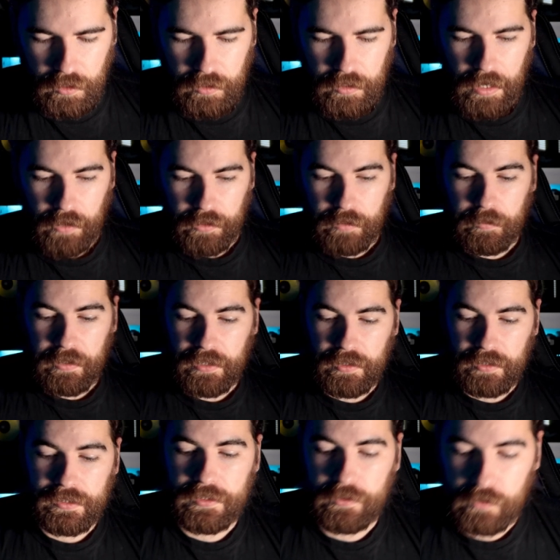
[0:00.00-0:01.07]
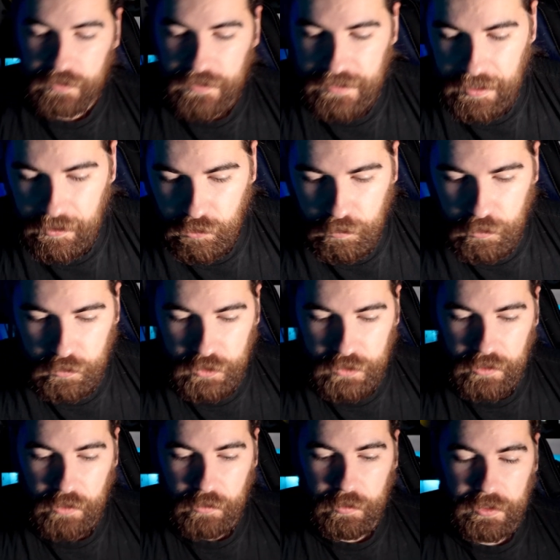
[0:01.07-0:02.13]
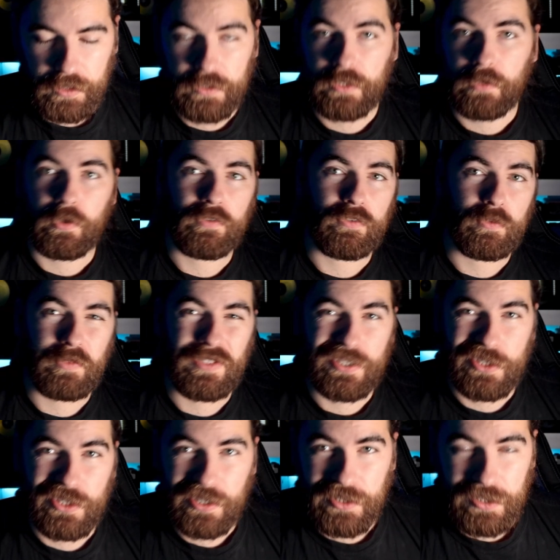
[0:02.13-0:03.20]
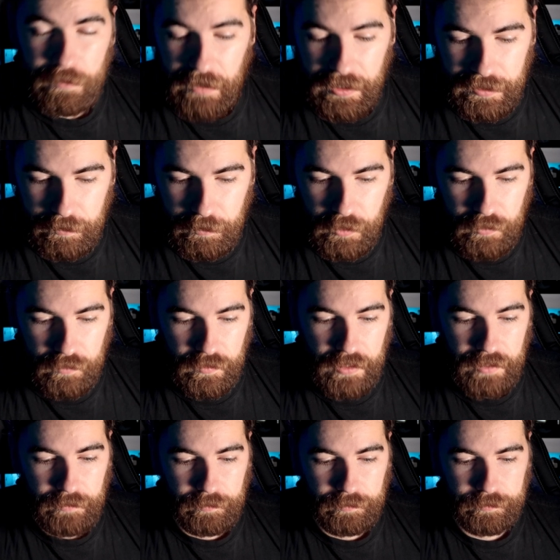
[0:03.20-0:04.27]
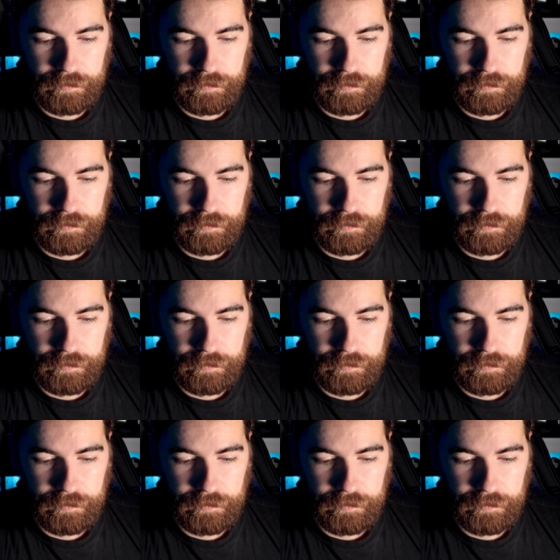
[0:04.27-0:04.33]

Now at the minute that still looks terrible, so we need to go over and we need to change the blending mode of that.